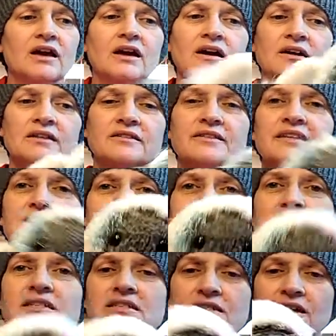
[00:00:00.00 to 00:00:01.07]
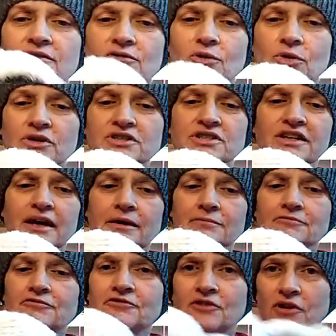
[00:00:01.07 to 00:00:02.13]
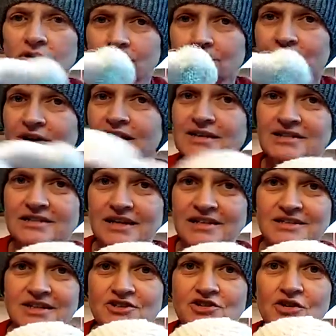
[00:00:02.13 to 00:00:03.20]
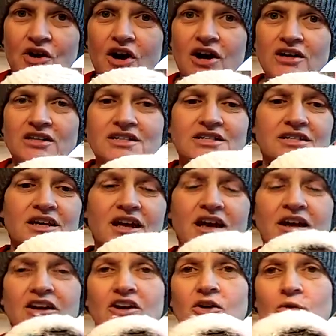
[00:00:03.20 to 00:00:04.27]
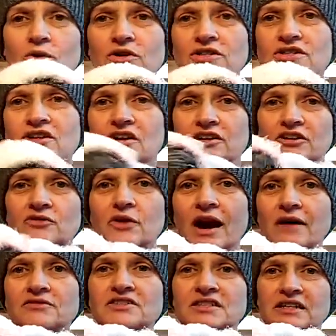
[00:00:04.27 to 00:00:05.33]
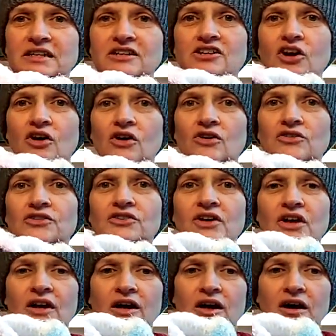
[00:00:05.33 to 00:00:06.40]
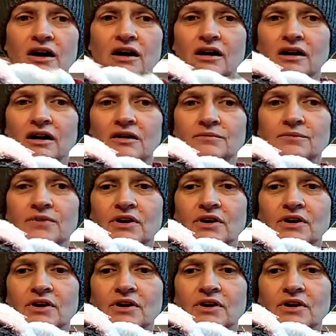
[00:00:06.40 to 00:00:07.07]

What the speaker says: And this, of course, came from Stacy Trock's course on Craftsy called uh,